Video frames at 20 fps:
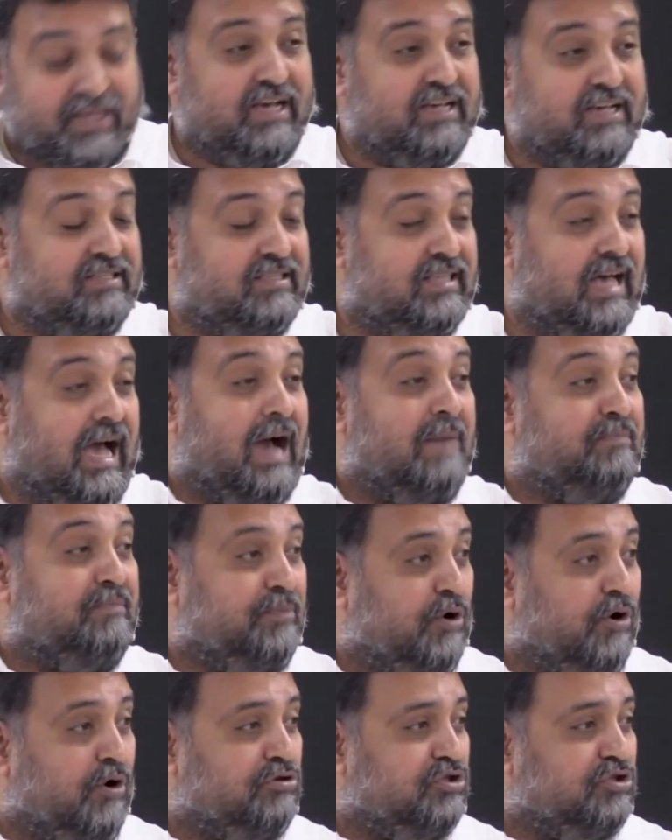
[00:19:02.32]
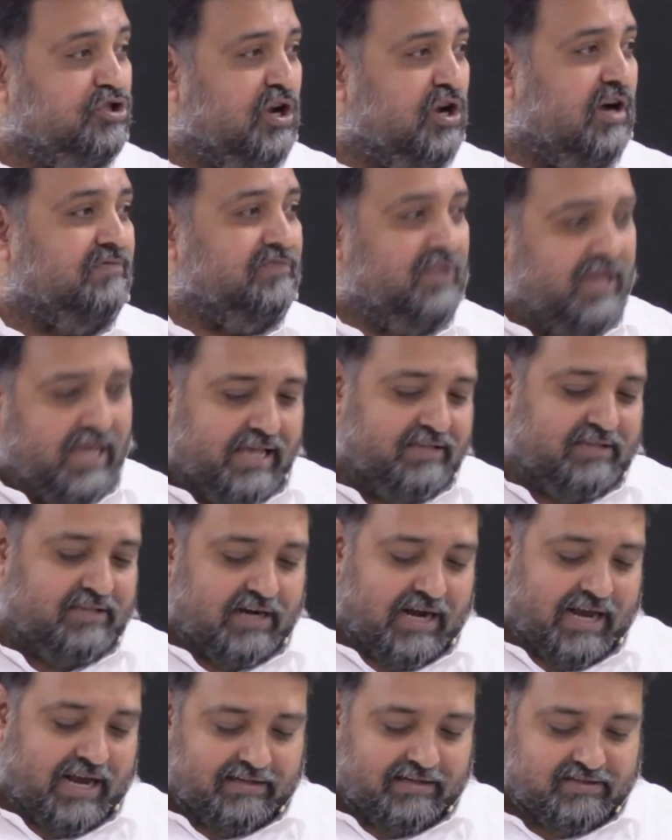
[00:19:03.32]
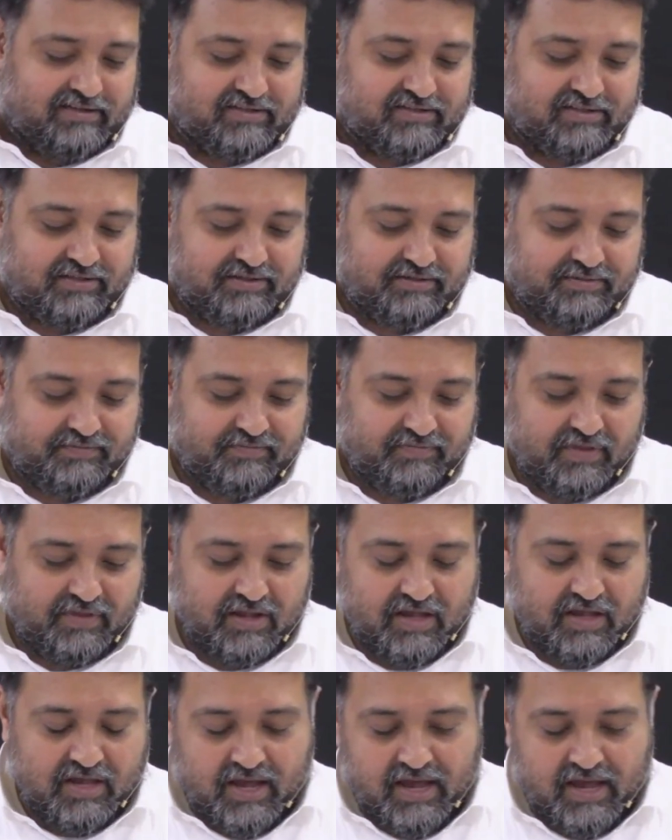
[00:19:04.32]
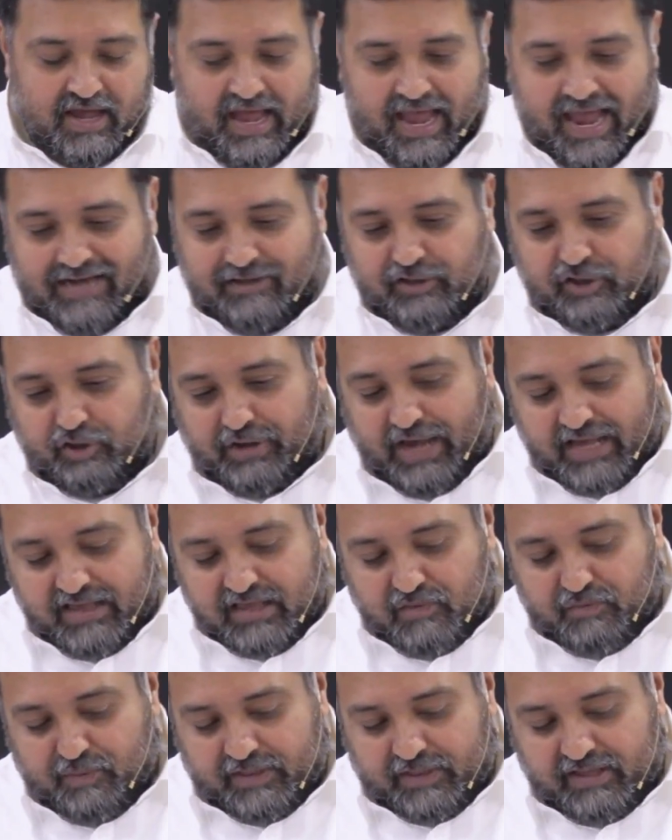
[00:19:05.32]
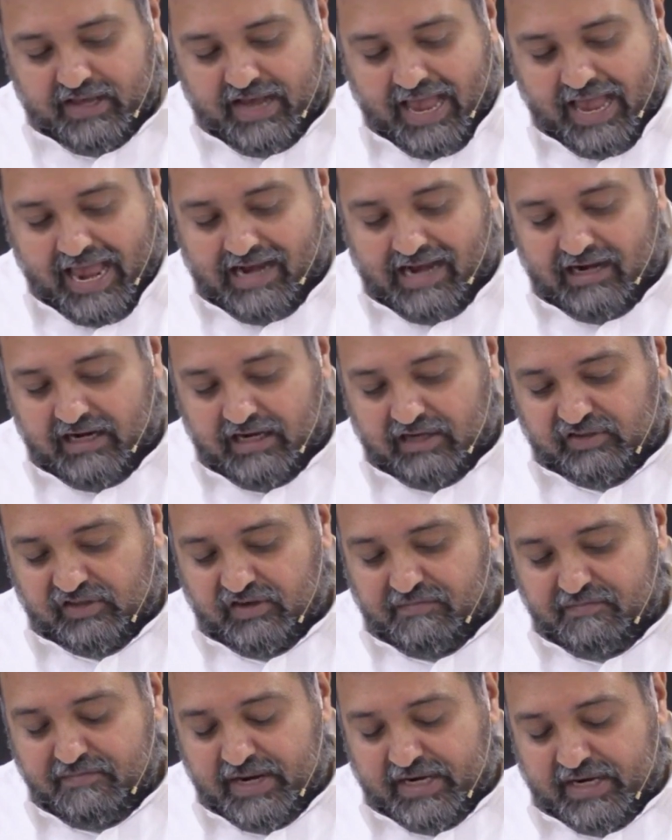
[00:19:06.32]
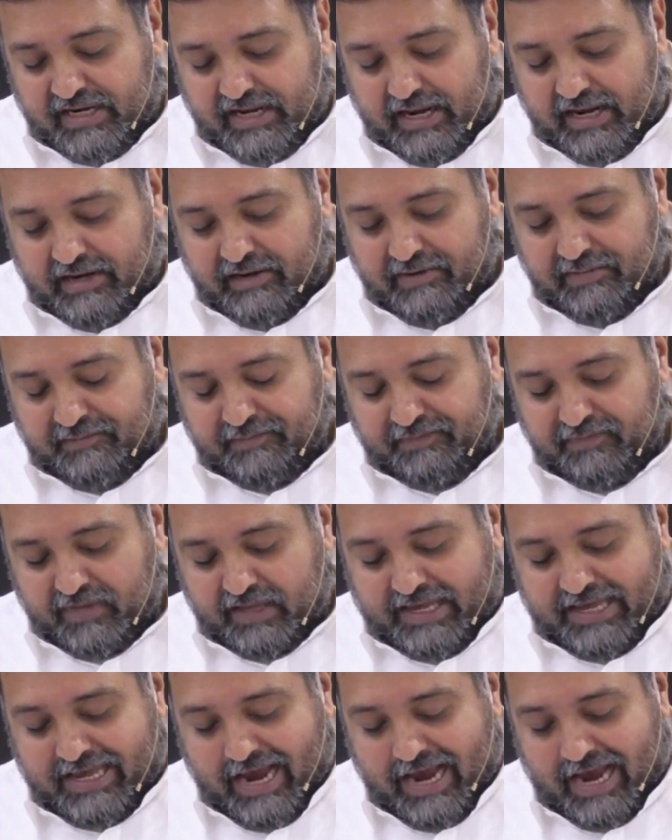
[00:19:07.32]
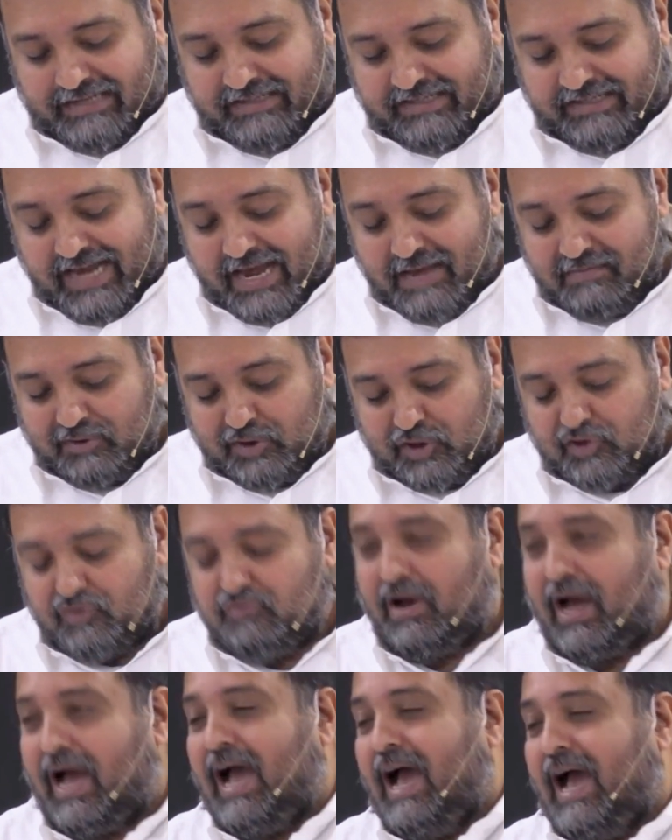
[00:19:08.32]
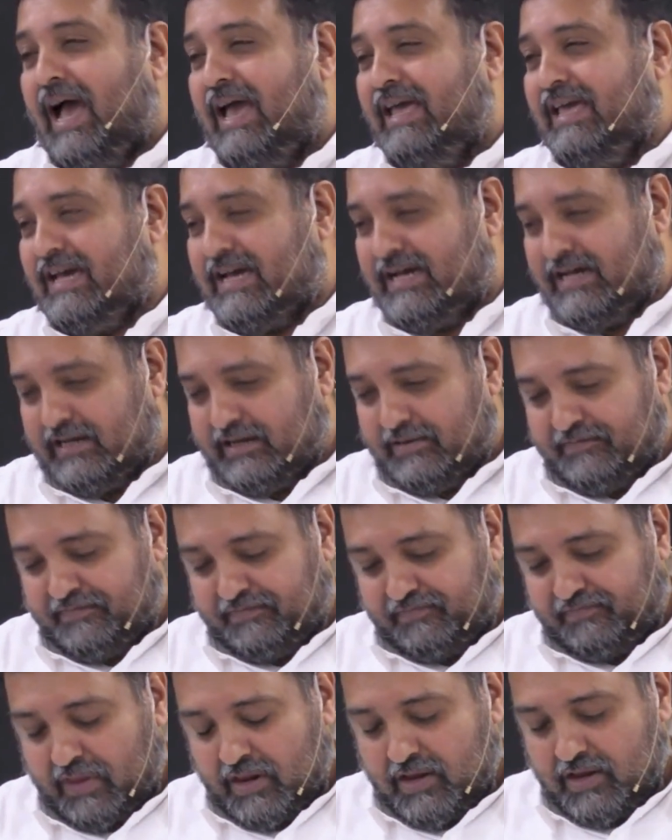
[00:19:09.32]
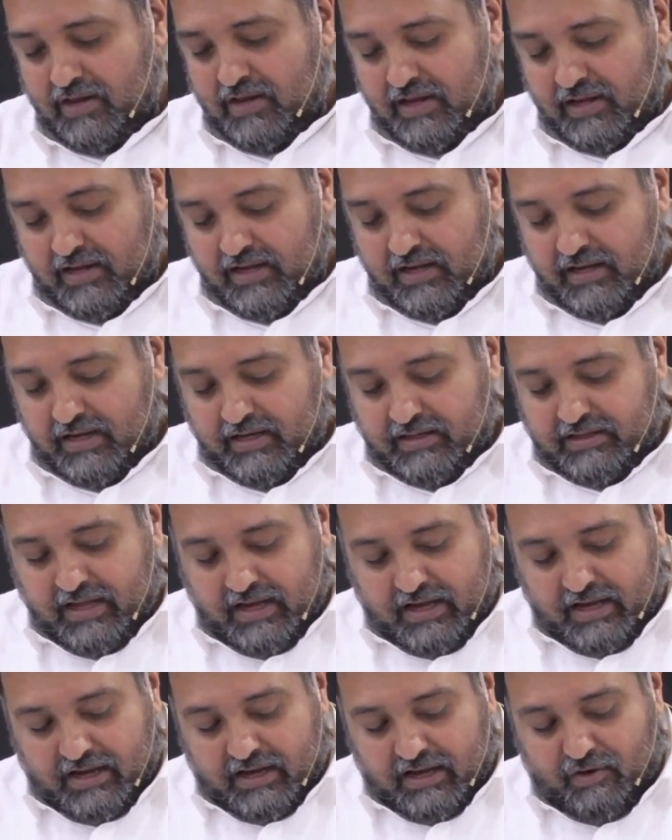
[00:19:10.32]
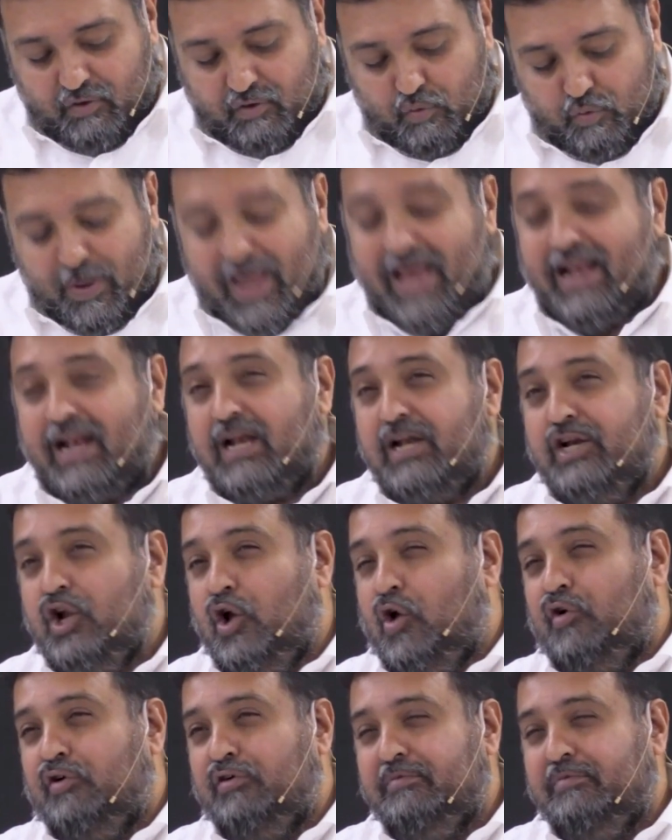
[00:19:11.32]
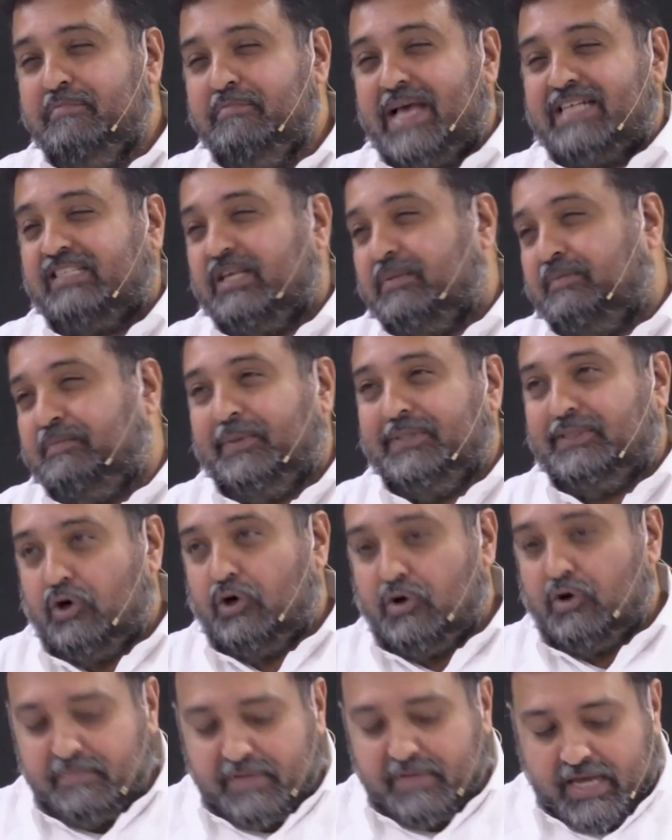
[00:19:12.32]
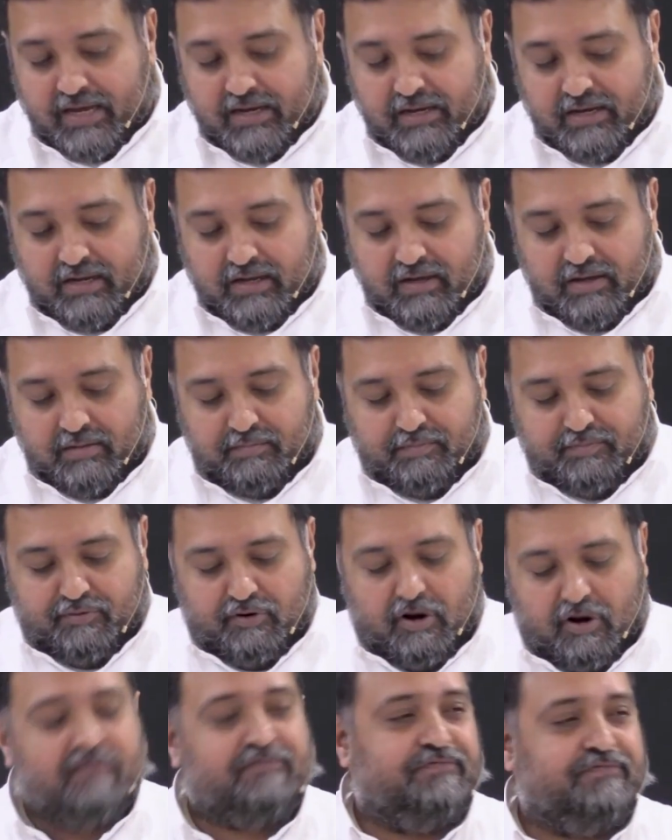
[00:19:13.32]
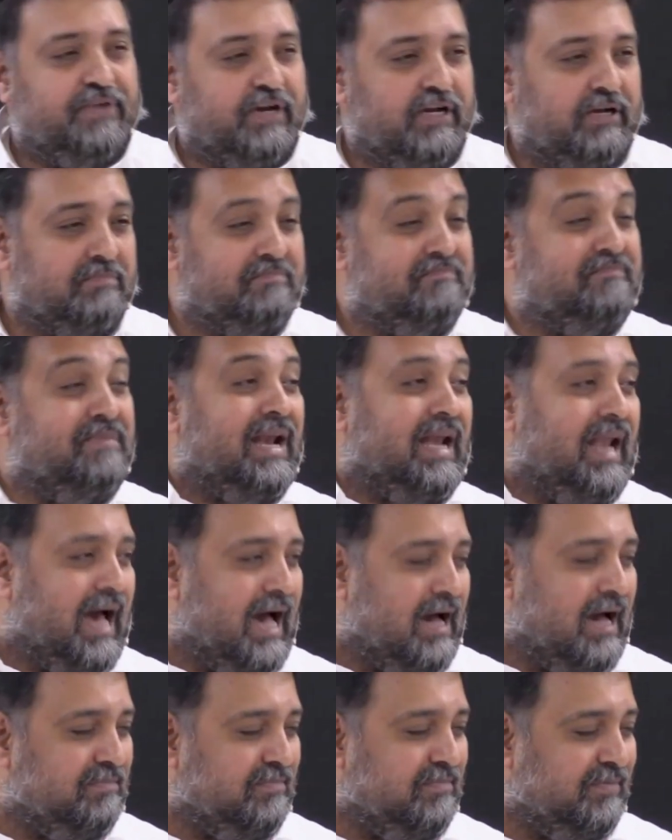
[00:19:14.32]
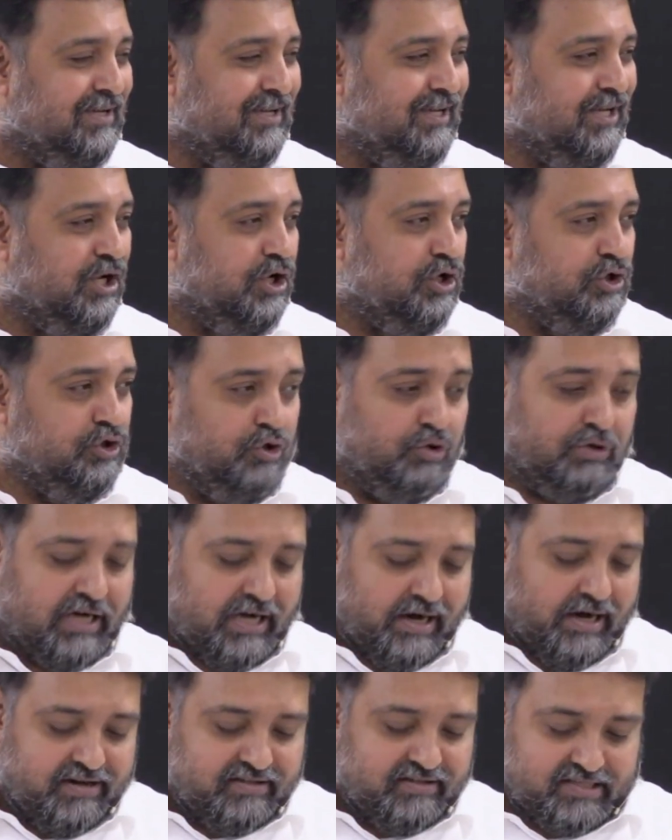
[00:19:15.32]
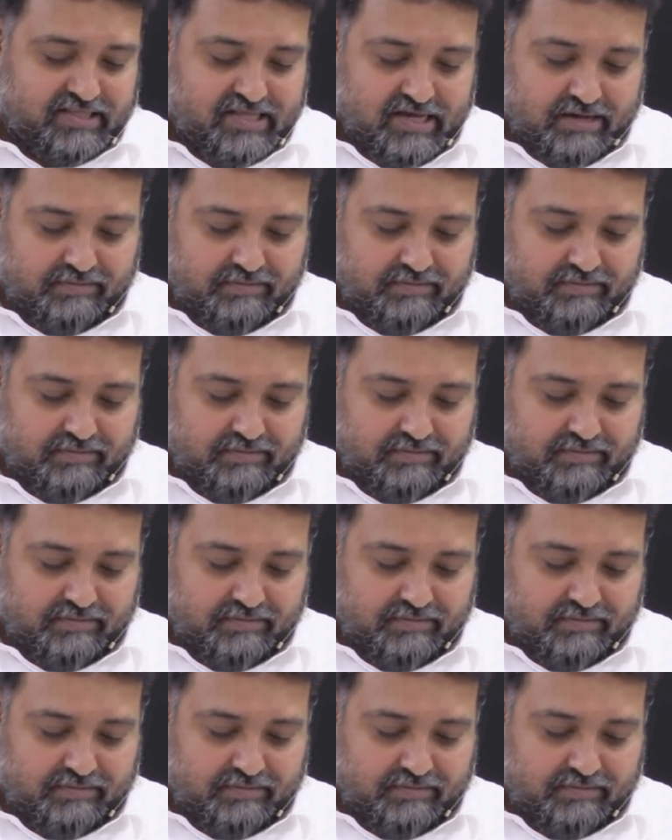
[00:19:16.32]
approach of the Israelites. And together with the elders of Midian, he attempts to hire the well-known Mesopotamian prophet Bilam to curse them.